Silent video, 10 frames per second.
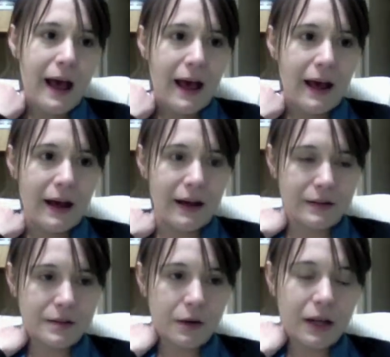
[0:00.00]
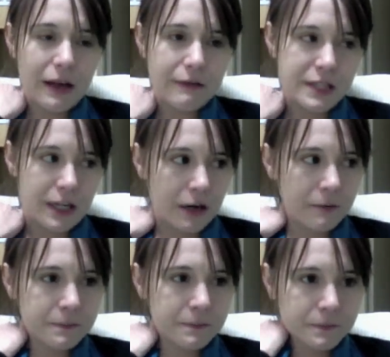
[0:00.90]
And so I left
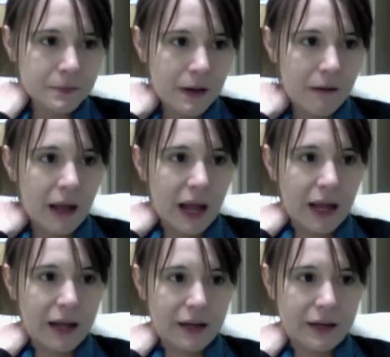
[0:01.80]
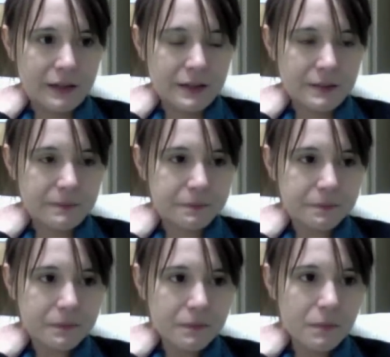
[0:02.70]
here, and
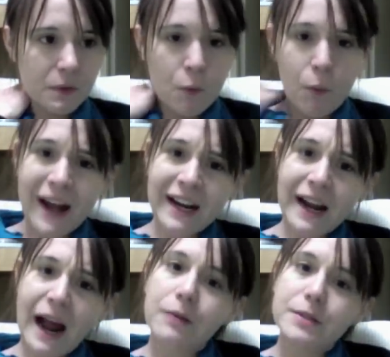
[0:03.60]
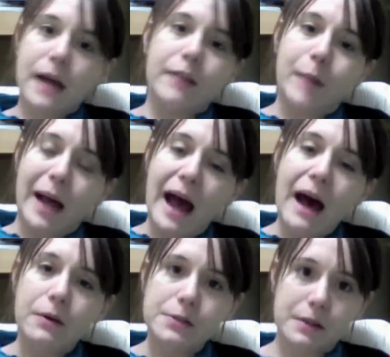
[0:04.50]
right outside of my house,